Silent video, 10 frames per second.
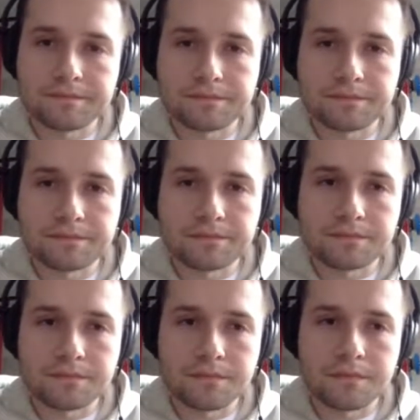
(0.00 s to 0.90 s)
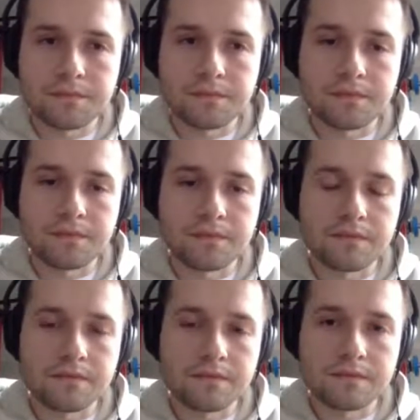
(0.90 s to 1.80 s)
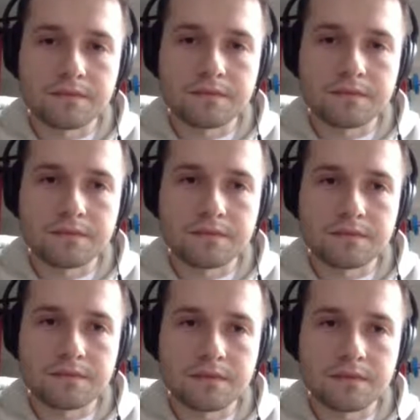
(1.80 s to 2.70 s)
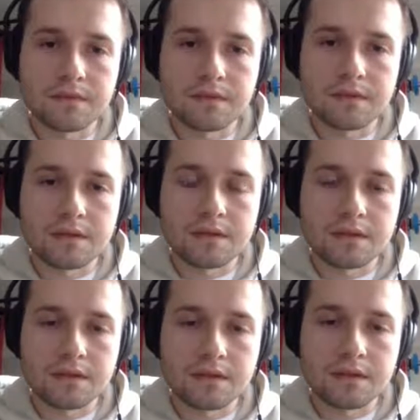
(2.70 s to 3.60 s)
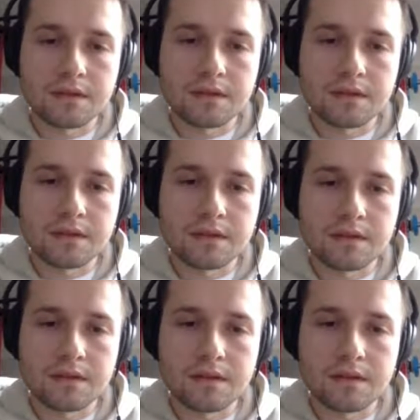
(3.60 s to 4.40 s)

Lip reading: Nobody speaks.